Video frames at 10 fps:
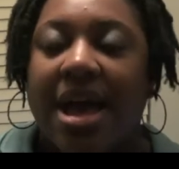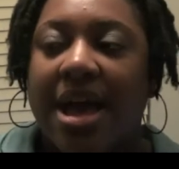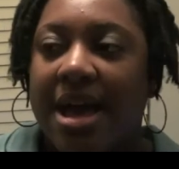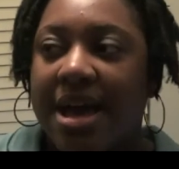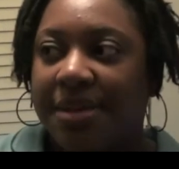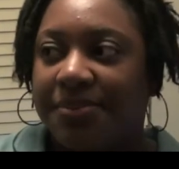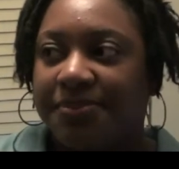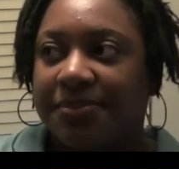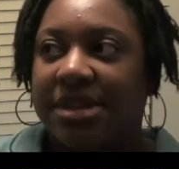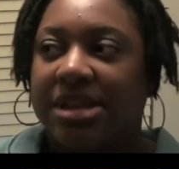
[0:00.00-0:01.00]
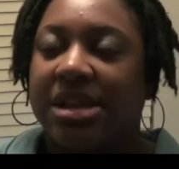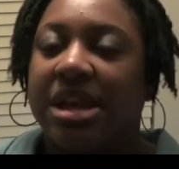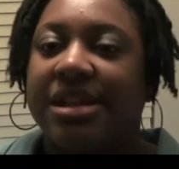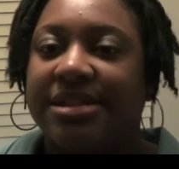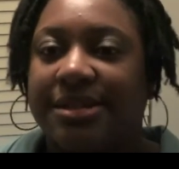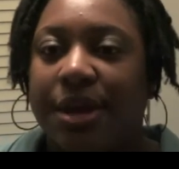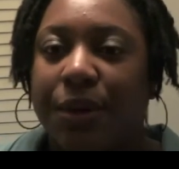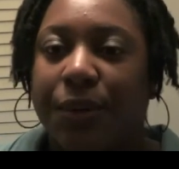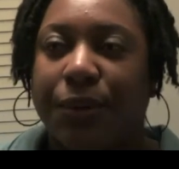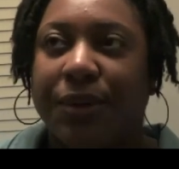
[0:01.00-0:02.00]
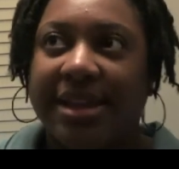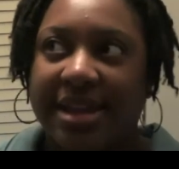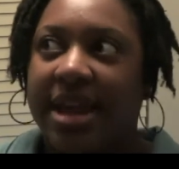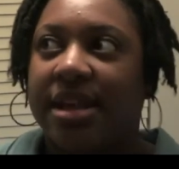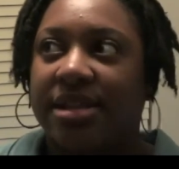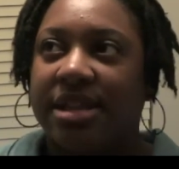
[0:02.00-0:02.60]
Um, so yeah,